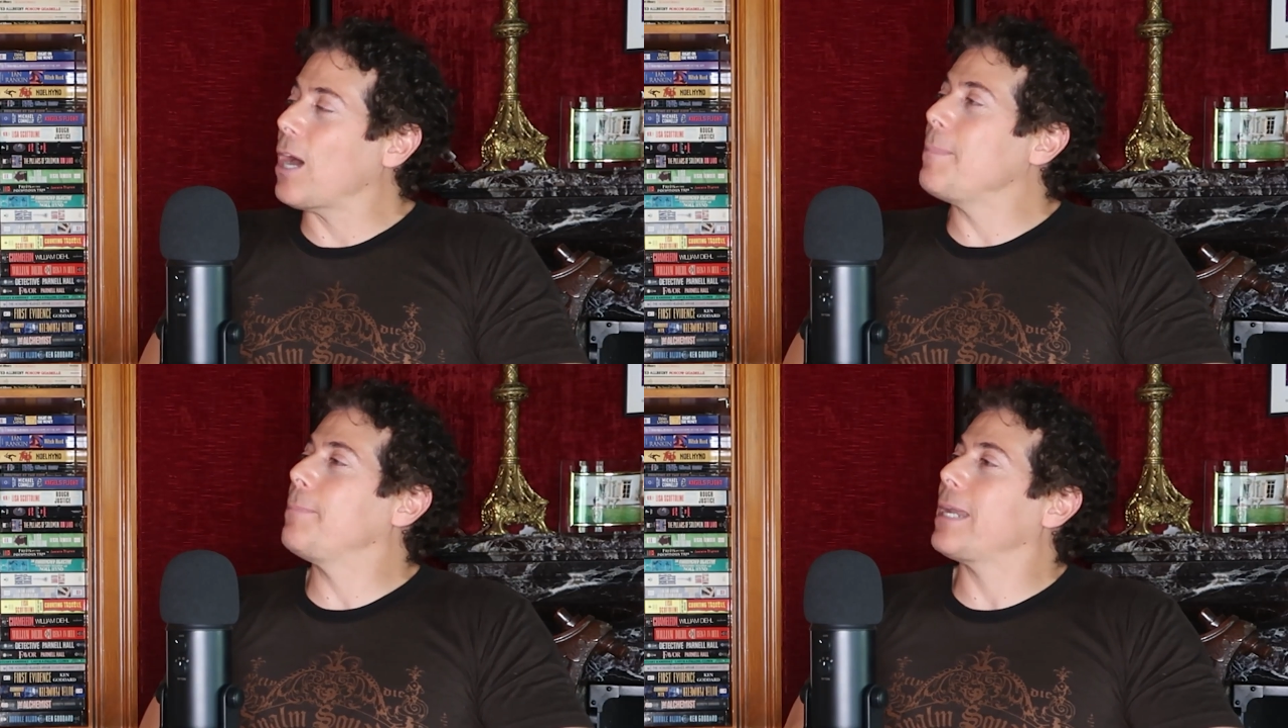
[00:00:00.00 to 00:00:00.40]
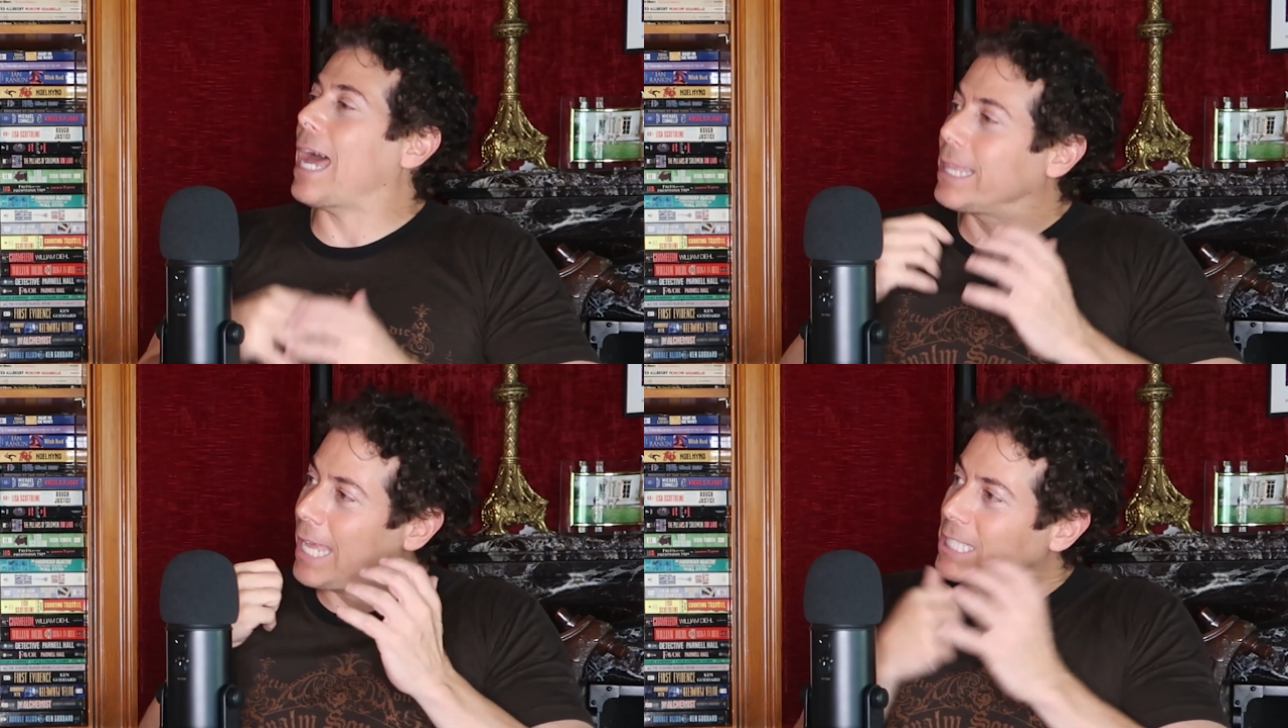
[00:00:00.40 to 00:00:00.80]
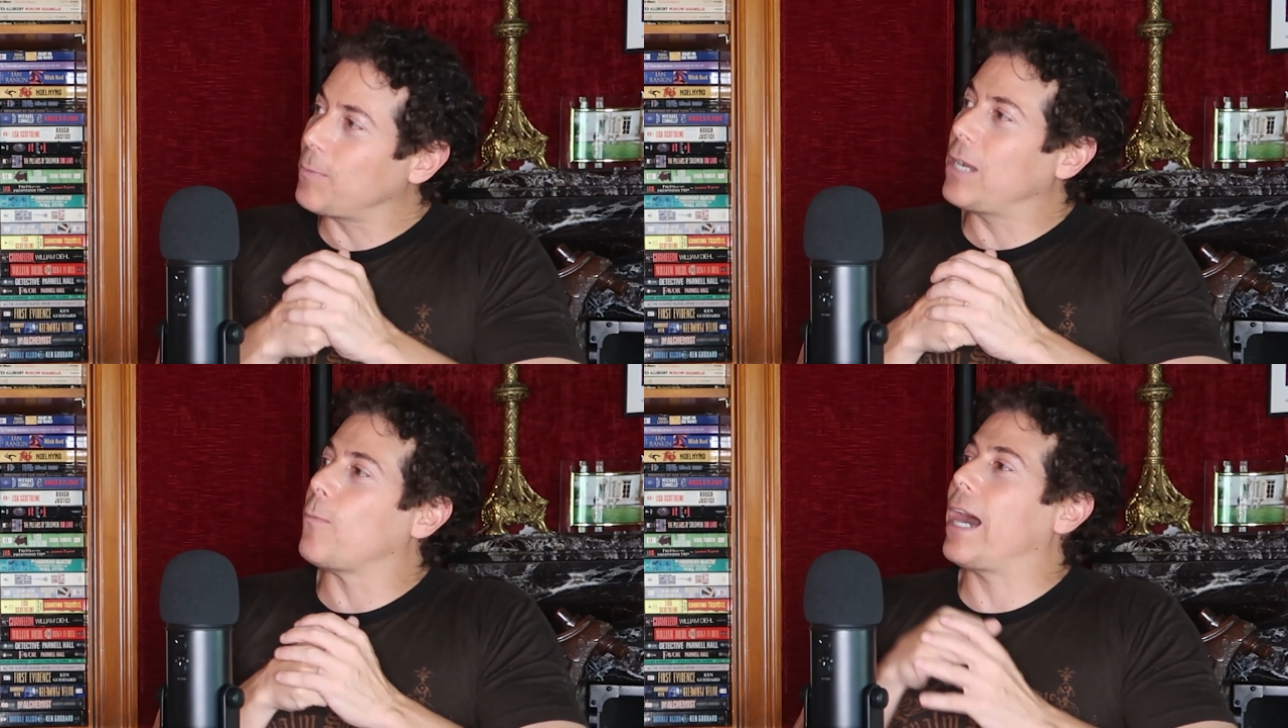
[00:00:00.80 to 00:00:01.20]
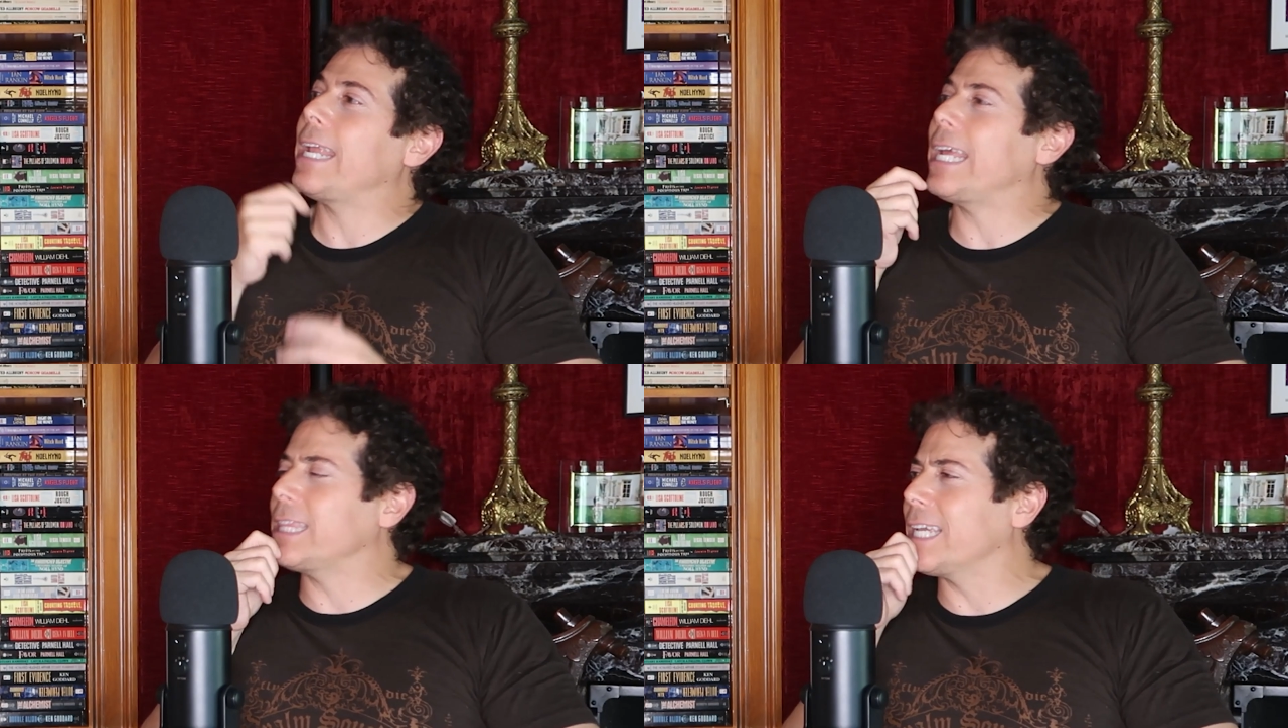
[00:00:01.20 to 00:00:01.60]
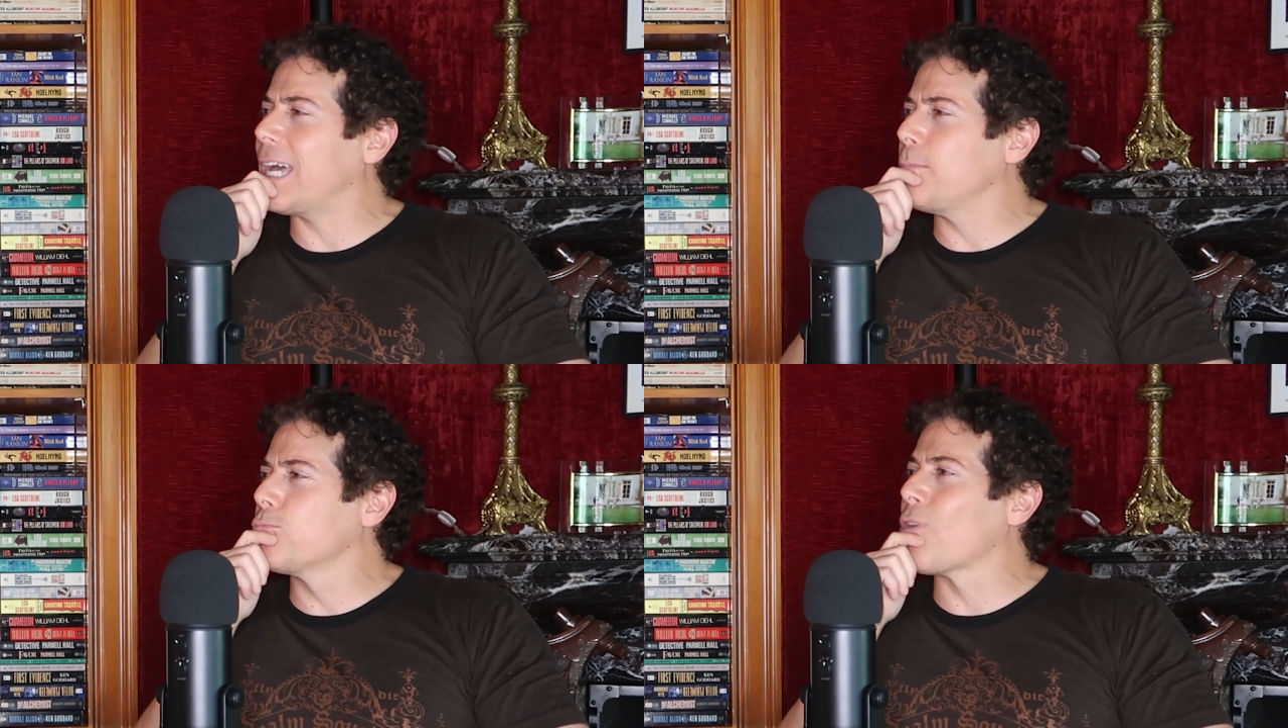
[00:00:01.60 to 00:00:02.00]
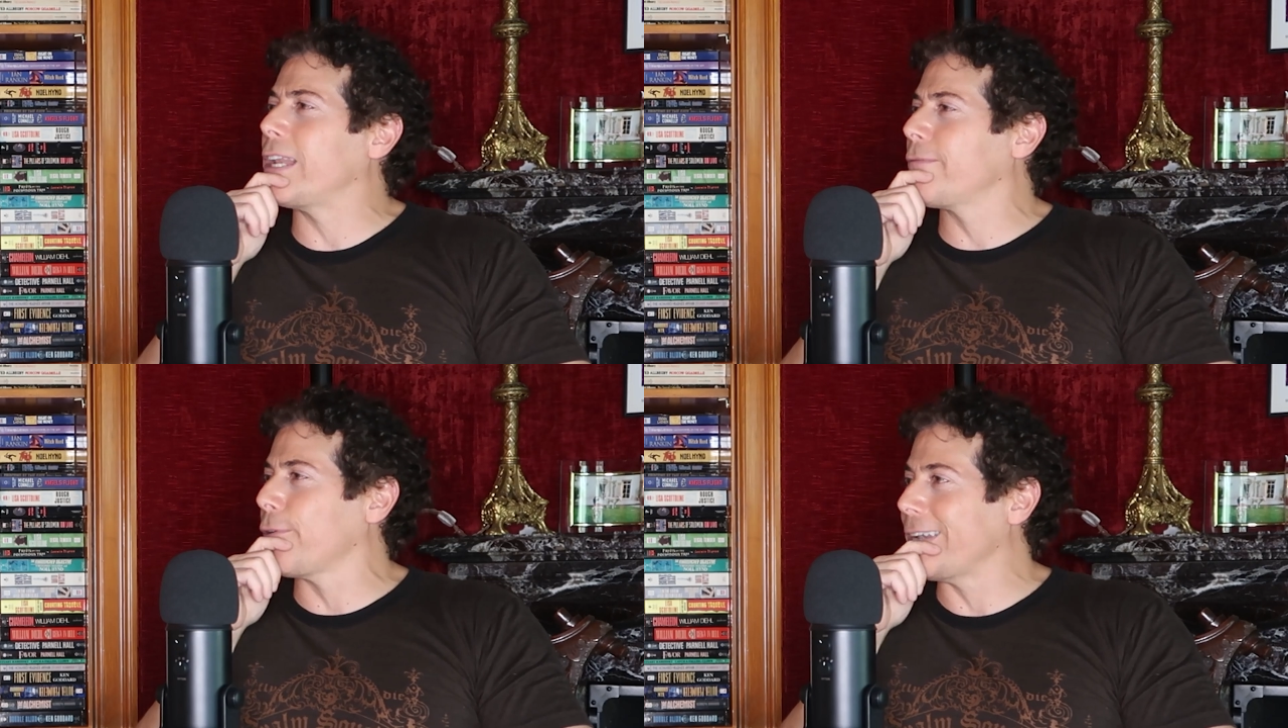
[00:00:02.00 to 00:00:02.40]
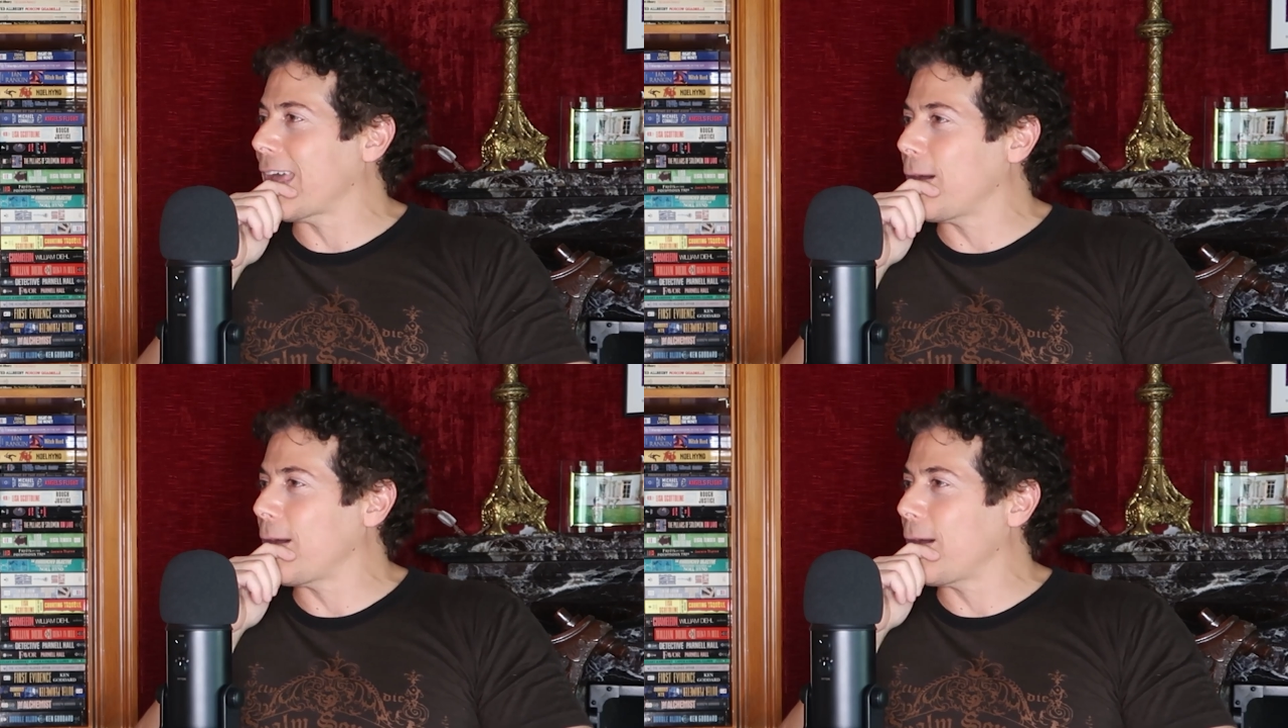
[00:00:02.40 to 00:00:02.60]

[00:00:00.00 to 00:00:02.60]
I mean, but that's what I want. And I think I'm ready for it now.